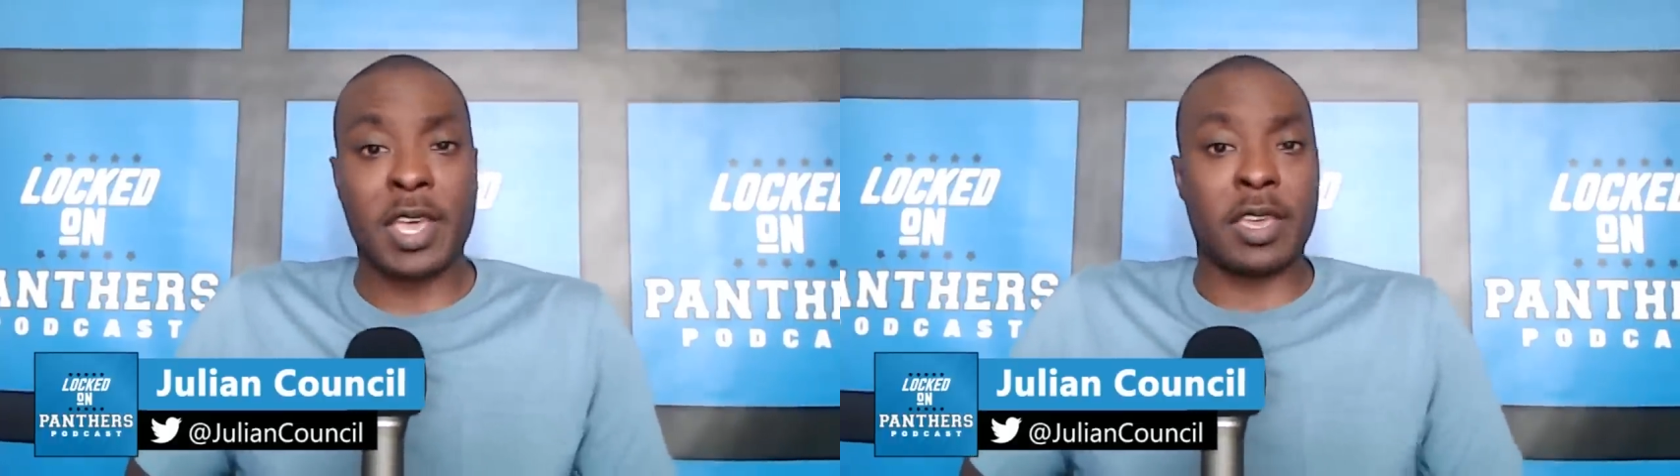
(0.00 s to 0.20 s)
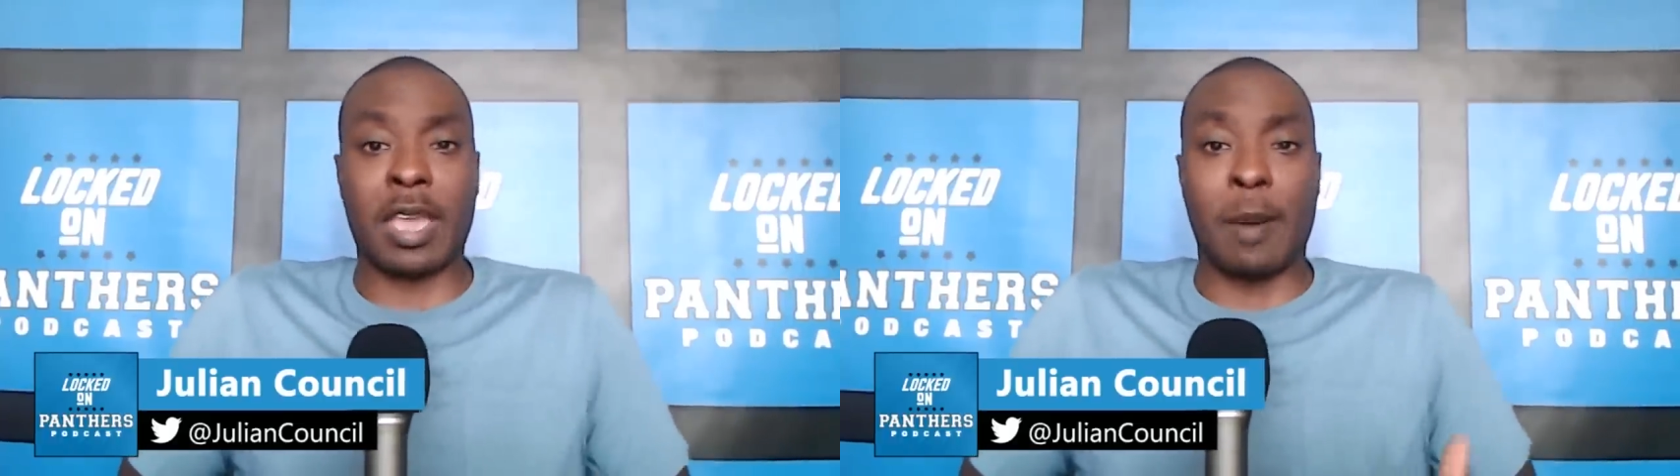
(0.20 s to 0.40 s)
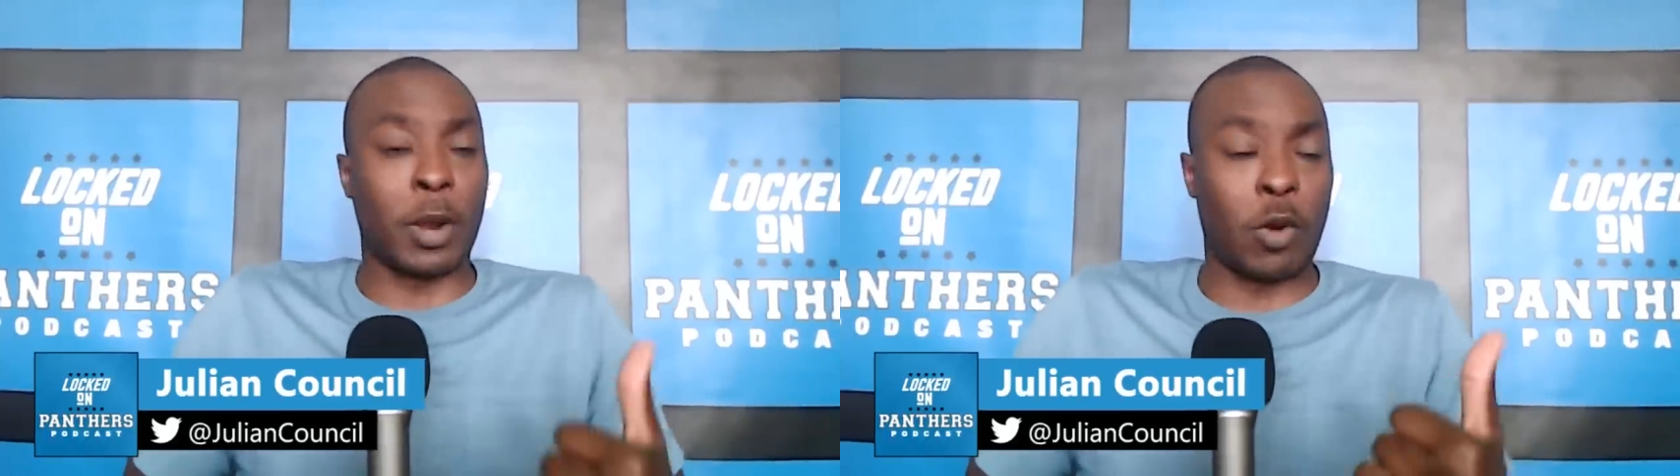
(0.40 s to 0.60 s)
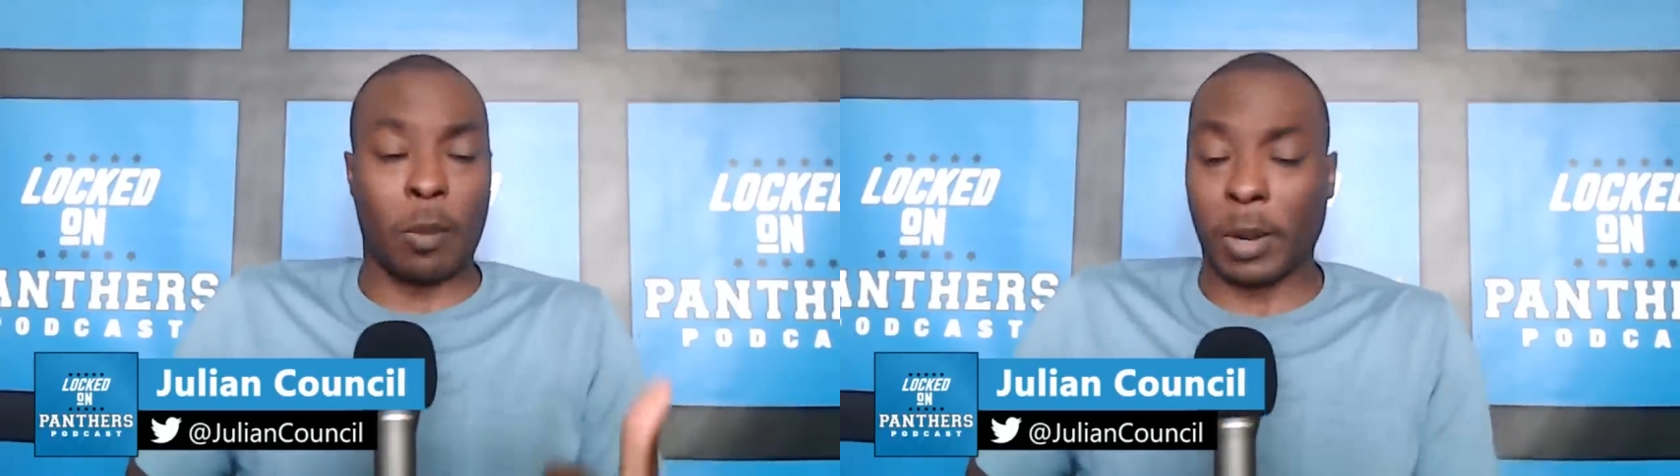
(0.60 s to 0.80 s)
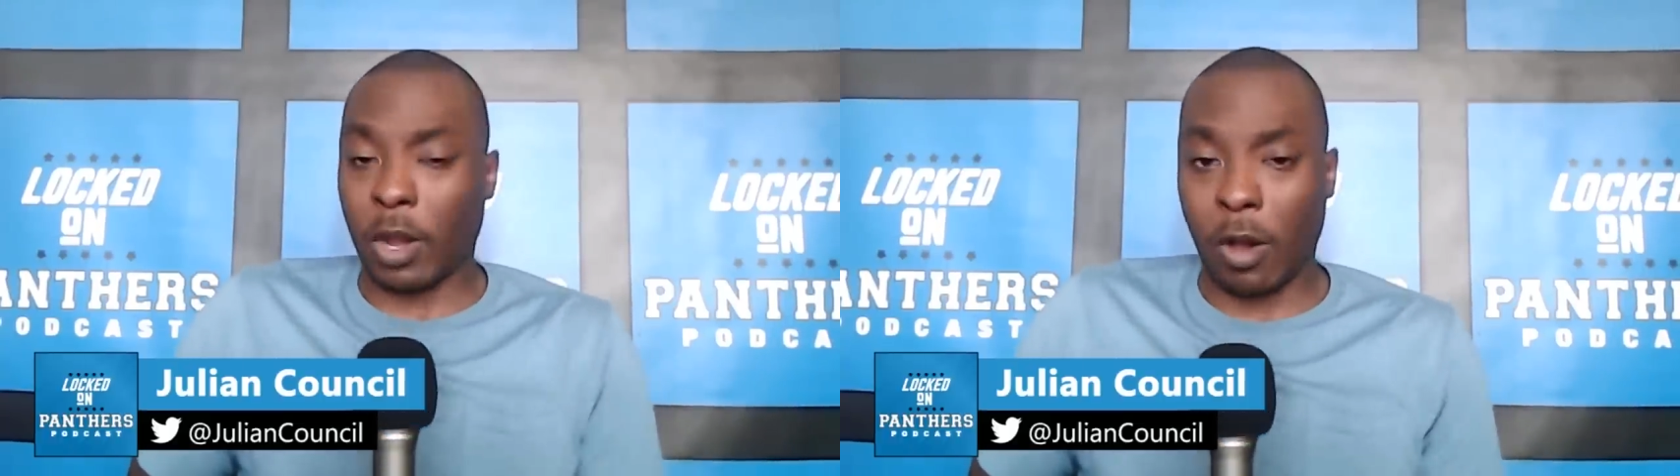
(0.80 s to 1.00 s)
You got Marquan
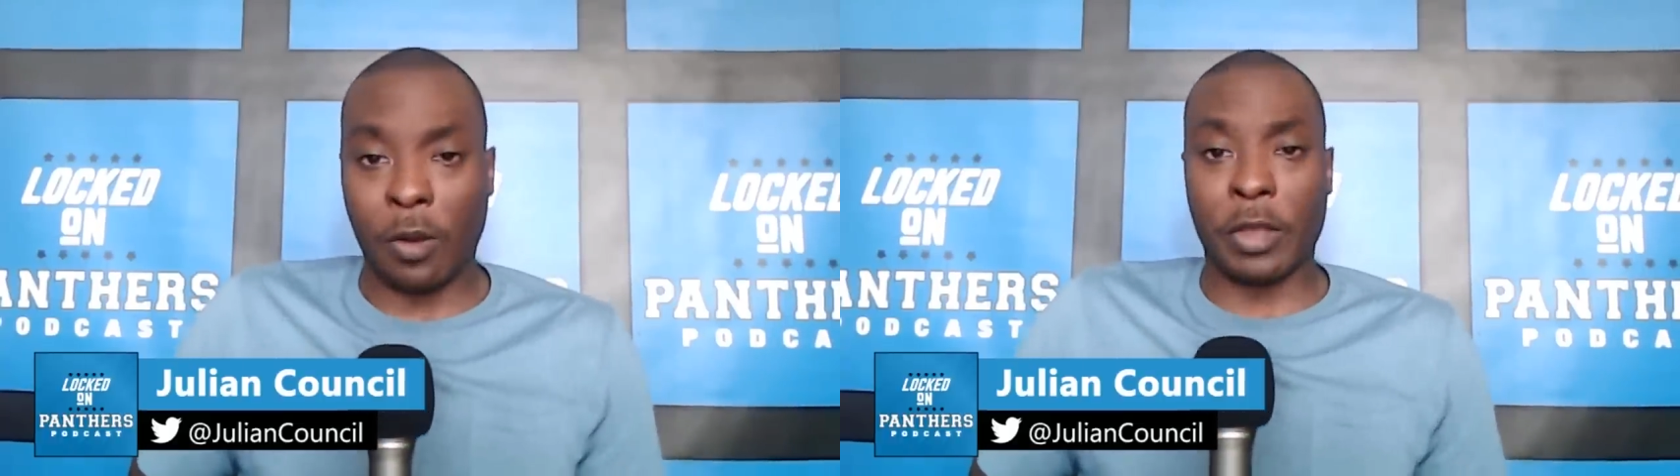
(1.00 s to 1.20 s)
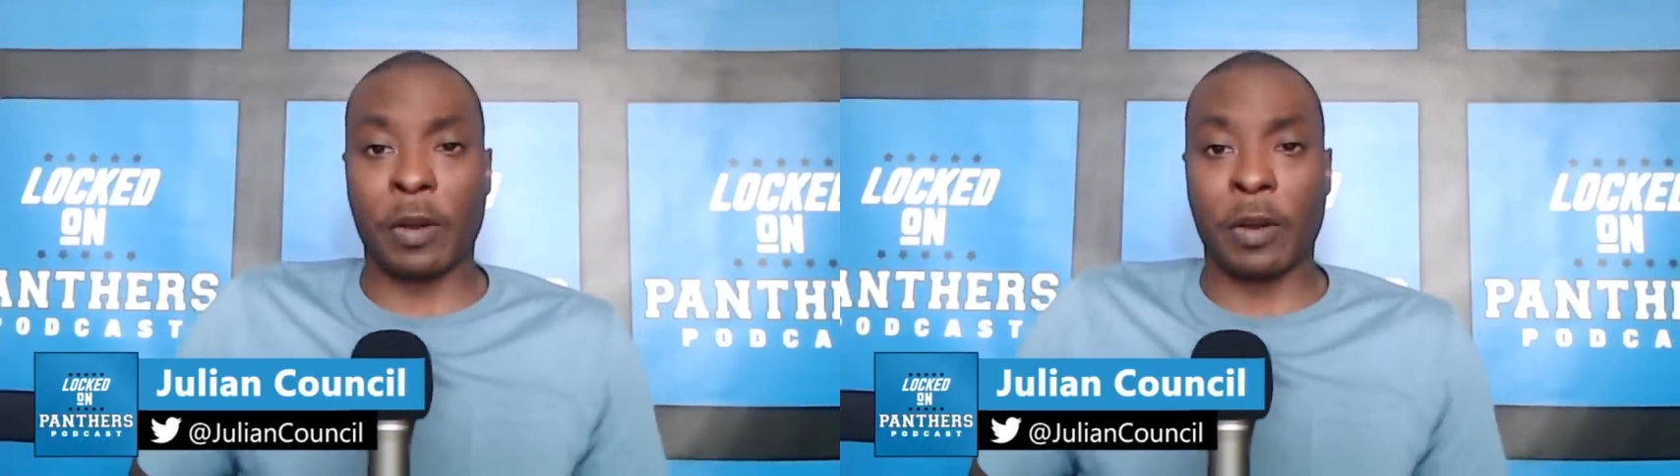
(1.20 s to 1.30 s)
McCall here,